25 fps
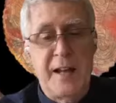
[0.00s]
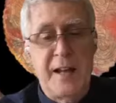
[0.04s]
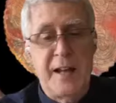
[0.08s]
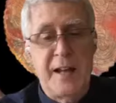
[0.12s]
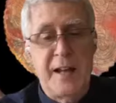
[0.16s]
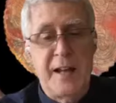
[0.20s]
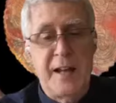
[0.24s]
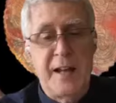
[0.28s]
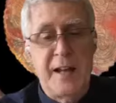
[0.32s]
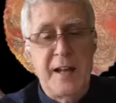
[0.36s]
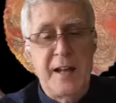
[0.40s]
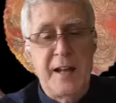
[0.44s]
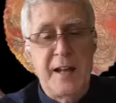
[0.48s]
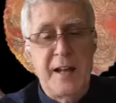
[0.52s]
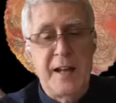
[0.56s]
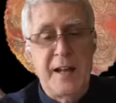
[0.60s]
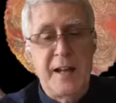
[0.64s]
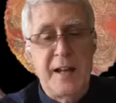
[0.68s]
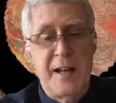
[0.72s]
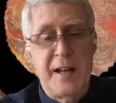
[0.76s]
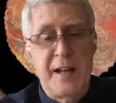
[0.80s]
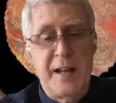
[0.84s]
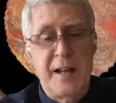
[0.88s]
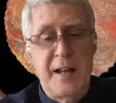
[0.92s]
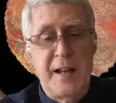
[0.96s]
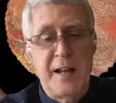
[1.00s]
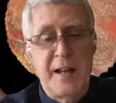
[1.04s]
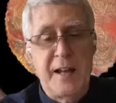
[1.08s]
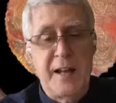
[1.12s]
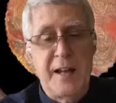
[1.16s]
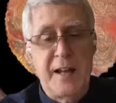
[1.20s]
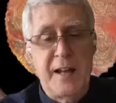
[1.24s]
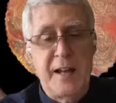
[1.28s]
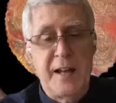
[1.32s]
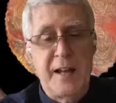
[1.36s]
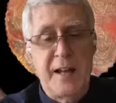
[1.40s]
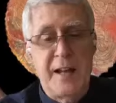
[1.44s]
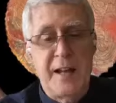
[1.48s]
or experts
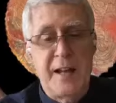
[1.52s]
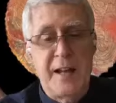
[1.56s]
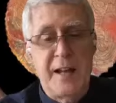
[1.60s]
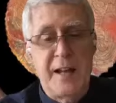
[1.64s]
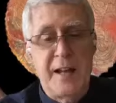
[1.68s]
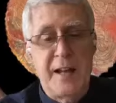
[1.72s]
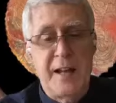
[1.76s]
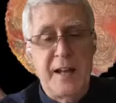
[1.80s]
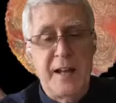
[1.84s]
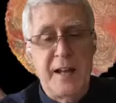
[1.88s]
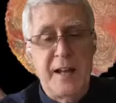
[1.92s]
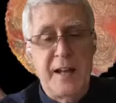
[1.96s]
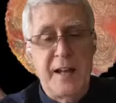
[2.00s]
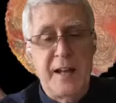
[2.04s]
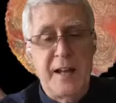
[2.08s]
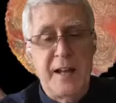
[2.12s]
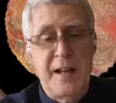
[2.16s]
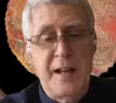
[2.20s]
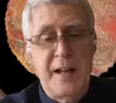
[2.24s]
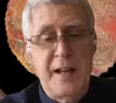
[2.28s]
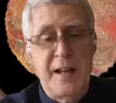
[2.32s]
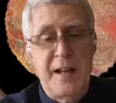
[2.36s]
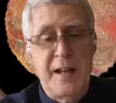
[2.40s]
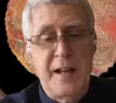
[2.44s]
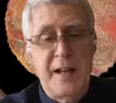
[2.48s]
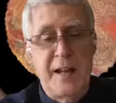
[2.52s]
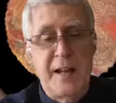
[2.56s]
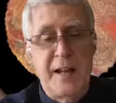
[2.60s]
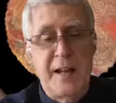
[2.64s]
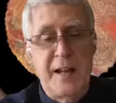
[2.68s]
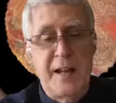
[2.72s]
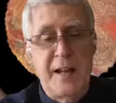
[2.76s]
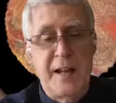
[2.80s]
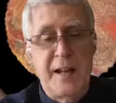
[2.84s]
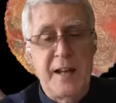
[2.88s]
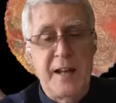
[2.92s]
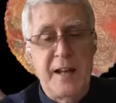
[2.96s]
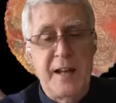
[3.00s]
are more likely to be
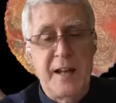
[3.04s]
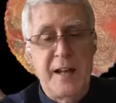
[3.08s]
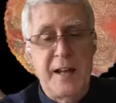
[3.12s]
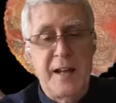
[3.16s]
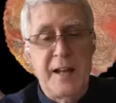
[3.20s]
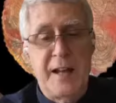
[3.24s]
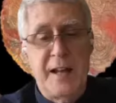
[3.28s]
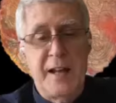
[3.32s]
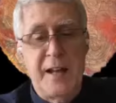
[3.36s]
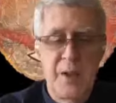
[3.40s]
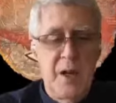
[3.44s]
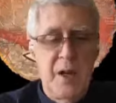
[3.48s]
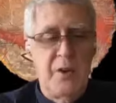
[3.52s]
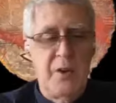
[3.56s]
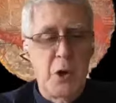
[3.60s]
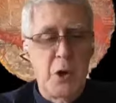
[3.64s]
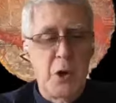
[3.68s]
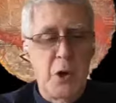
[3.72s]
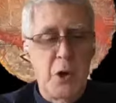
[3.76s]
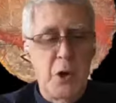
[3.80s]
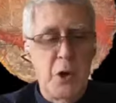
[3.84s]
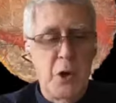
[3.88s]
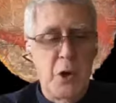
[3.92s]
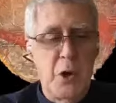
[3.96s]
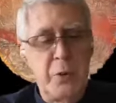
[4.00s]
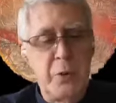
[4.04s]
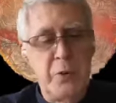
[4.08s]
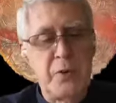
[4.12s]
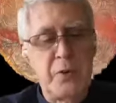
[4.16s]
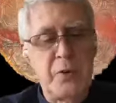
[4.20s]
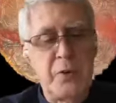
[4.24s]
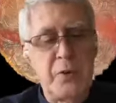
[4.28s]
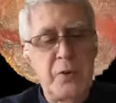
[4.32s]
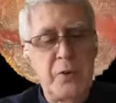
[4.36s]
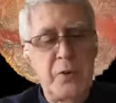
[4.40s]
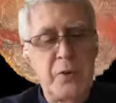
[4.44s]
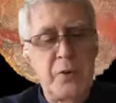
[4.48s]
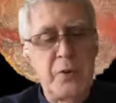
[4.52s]
susceptible to
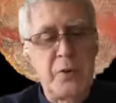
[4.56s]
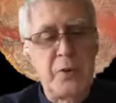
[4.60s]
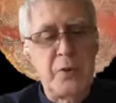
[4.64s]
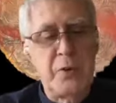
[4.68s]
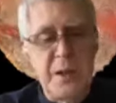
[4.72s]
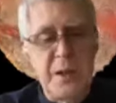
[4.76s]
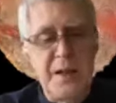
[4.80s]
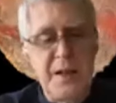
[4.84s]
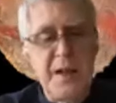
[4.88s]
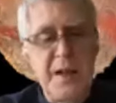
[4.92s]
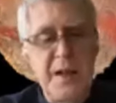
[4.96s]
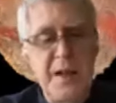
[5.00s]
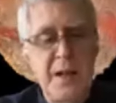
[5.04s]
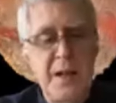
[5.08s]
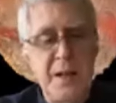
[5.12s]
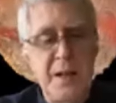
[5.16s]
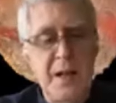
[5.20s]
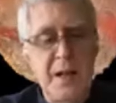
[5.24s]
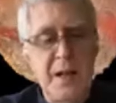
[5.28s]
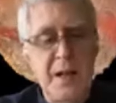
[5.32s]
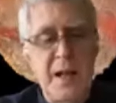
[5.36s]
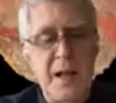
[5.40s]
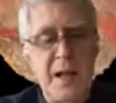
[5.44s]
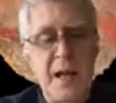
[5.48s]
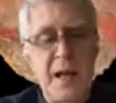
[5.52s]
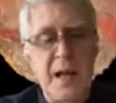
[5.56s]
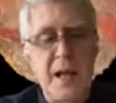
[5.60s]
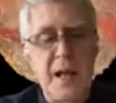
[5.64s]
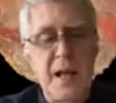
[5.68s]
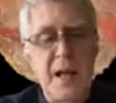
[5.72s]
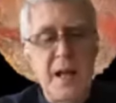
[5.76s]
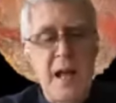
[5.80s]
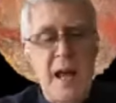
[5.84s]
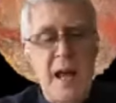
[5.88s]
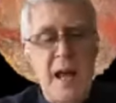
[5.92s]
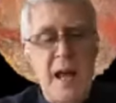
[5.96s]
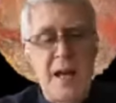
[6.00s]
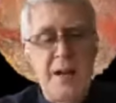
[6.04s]
misinformation. Those
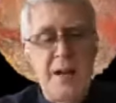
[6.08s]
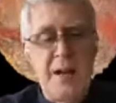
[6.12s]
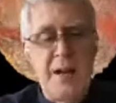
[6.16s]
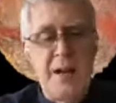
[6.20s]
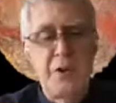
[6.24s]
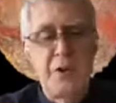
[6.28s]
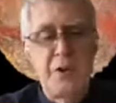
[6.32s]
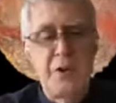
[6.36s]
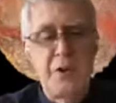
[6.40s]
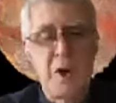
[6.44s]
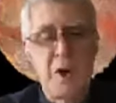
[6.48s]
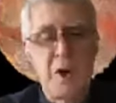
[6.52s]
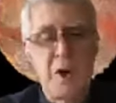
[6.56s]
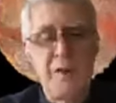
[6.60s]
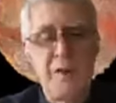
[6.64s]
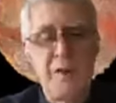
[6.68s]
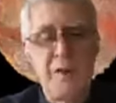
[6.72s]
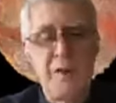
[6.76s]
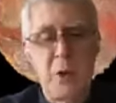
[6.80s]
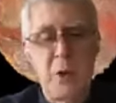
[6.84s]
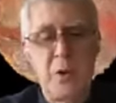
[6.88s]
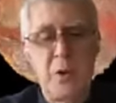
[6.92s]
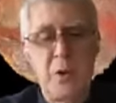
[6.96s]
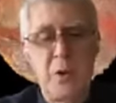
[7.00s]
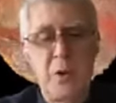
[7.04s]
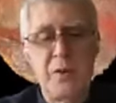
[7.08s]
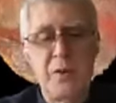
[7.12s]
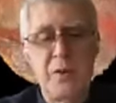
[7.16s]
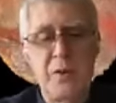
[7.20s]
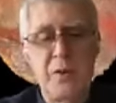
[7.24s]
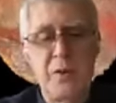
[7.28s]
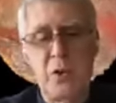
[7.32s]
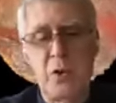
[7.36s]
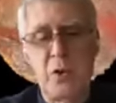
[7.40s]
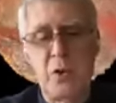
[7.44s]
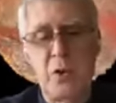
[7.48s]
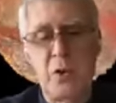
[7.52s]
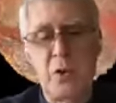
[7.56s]
who use social media
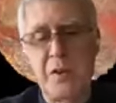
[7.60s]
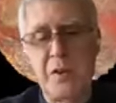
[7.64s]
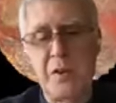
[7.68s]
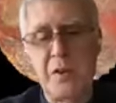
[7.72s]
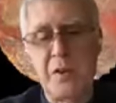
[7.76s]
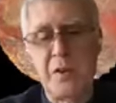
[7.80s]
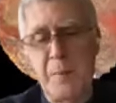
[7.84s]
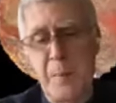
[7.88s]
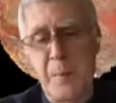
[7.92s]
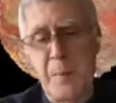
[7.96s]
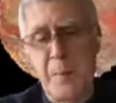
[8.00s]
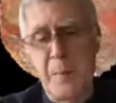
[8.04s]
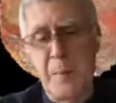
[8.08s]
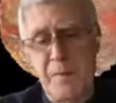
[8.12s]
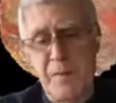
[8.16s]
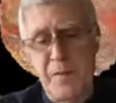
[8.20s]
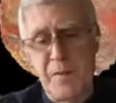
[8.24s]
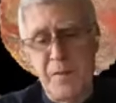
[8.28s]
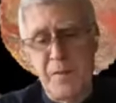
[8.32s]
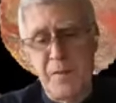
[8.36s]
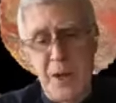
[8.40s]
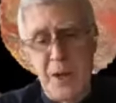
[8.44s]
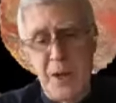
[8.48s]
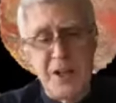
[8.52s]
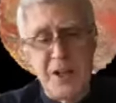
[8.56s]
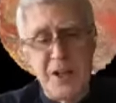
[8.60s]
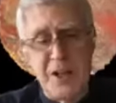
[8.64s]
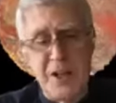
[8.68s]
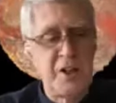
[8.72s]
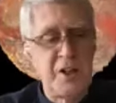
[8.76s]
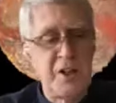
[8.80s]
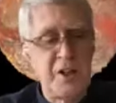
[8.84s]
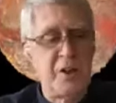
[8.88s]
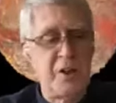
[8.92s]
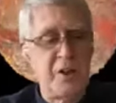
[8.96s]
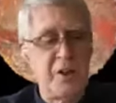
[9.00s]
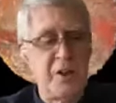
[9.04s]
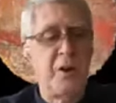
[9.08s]
and trust it more as a
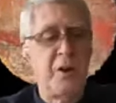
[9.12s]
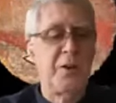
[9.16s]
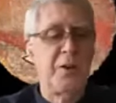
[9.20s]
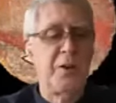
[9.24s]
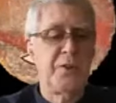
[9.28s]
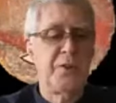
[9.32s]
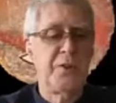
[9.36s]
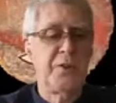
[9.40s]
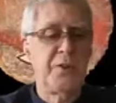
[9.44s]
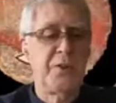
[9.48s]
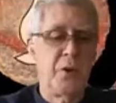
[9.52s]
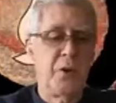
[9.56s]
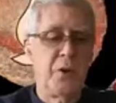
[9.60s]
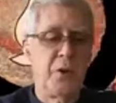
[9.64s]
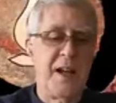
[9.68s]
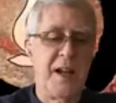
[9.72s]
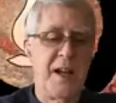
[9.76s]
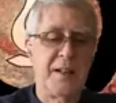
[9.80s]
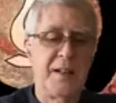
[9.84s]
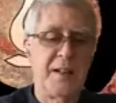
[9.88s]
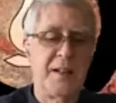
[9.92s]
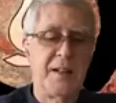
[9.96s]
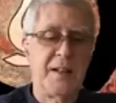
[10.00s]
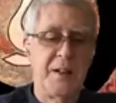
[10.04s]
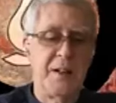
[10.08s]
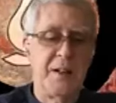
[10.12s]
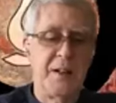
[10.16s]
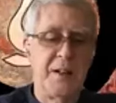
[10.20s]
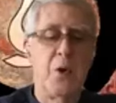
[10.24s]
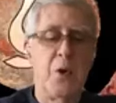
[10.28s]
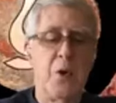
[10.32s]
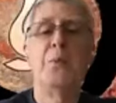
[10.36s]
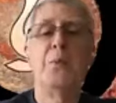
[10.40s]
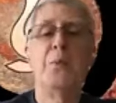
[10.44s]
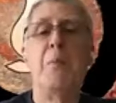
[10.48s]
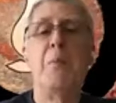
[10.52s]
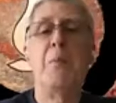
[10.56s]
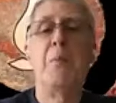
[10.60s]
source of information
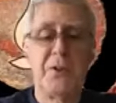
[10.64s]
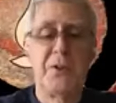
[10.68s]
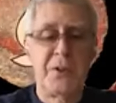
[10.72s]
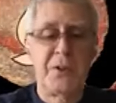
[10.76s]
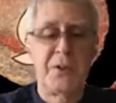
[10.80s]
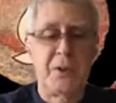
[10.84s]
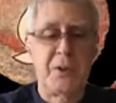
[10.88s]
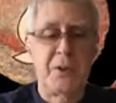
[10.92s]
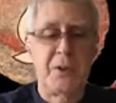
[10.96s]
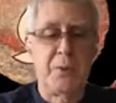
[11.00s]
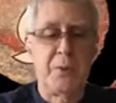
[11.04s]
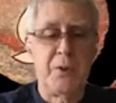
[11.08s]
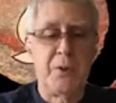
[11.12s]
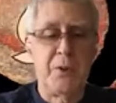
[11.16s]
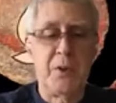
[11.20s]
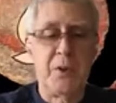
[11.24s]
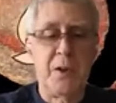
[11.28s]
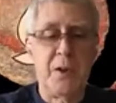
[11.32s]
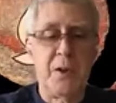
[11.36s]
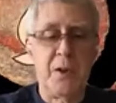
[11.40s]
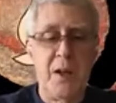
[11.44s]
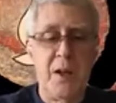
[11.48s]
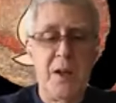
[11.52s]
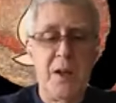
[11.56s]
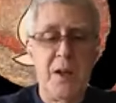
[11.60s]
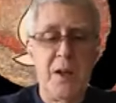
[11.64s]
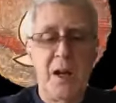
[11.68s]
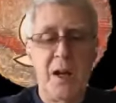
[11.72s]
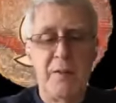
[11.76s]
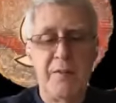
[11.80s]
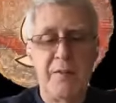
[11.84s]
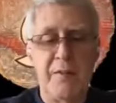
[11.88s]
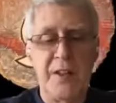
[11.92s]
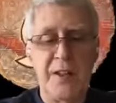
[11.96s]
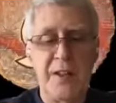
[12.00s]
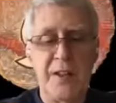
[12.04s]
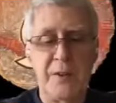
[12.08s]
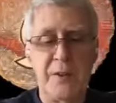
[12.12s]
are also more likely to hold
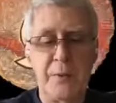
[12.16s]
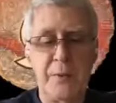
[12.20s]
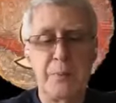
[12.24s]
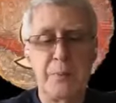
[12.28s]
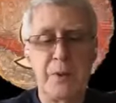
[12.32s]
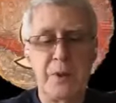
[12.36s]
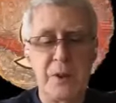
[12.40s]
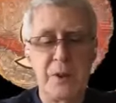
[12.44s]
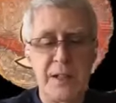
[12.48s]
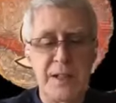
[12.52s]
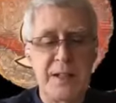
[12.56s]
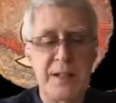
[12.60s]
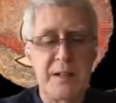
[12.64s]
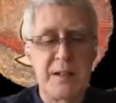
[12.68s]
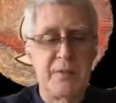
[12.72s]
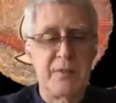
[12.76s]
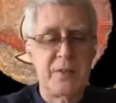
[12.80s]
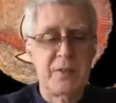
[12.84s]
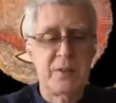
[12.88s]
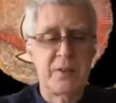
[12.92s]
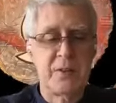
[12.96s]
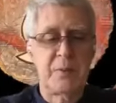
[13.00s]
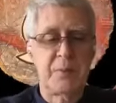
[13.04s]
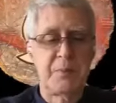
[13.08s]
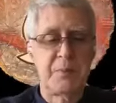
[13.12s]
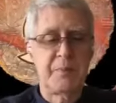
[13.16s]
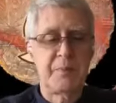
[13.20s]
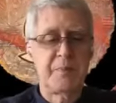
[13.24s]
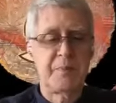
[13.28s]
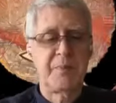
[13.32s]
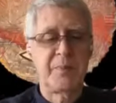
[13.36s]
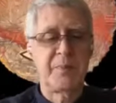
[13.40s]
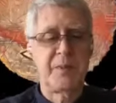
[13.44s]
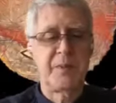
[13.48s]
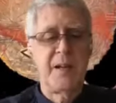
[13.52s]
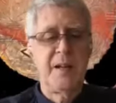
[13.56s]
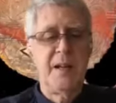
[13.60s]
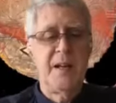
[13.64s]
multiple of these
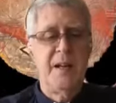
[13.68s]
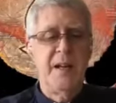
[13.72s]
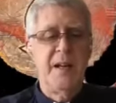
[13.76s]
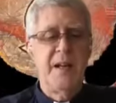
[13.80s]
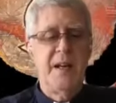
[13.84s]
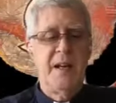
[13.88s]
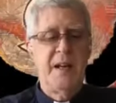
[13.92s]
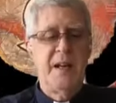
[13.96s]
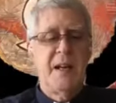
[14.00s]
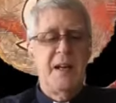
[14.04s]
beliefs.